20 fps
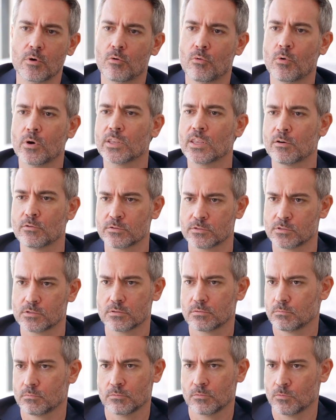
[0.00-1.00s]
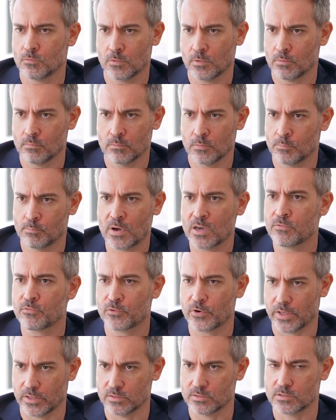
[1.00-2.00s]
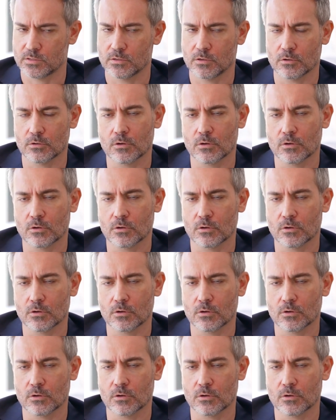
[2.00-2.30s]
or what else, my friends,